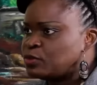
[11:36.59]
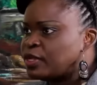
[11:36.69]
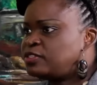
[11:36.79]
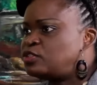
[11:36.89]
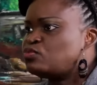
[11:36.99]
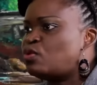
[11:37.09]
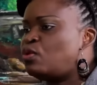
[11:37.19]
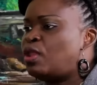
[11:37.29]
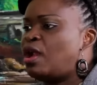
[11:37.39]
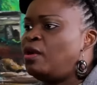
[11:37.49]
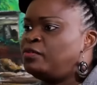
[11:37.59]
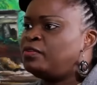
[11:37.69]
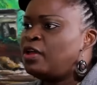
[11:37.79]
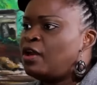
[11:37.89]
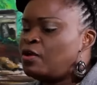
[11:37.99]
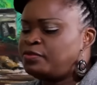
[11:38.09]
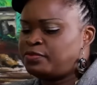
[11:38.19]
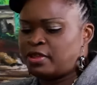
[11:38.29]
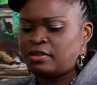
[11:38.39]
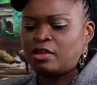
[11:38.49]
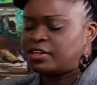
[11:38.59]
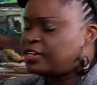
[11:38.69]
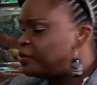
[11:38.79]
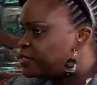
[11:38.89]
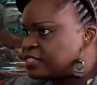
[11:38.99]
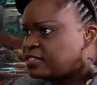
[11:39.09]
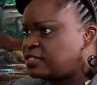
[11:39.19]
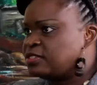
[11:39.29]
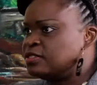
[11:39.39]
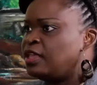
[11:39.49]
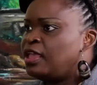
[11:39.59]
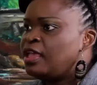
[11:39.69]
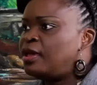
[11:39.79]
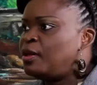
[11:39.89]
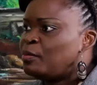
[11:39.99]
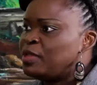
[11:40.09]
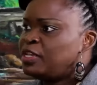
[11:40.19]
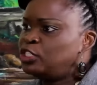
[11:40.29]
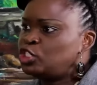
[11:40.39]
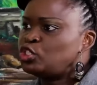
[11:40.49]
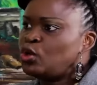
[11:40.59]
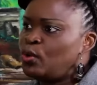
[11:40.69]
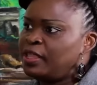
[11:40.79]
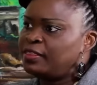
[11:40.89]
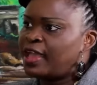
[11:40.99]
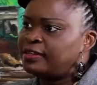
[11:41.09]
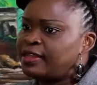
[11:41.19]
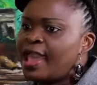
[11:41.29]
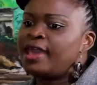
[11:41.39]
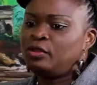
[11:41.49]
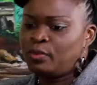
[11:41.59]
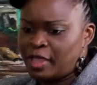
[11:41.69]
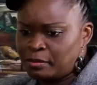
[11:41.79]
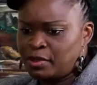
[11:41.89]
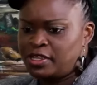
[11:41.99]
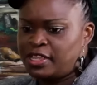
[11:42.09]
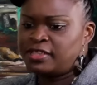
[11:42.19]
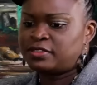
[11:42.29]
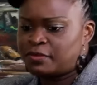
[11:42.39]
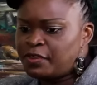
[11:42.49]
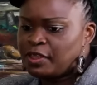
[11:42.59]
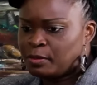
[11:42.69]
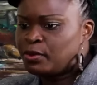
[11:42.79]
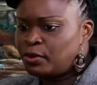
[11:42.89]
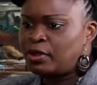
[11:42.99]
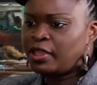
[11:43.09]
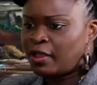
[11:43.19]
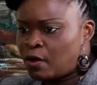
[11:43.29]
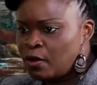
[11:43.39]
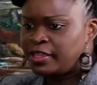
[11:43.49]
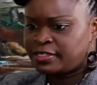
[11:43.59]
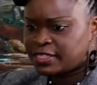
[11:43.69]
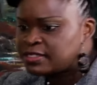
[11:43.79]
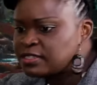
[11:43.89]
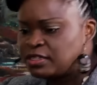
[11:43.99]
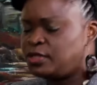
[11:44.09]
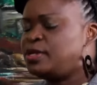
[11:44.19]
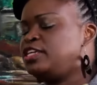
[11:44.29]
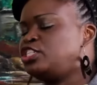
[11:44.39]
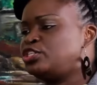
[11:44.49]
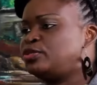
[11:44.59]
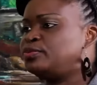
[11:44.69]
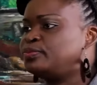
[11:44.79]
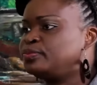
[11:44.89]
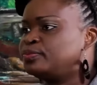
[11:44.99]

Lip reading: What is the role of an ordinary citizen in ensuring that adequate money is available or is in circulation?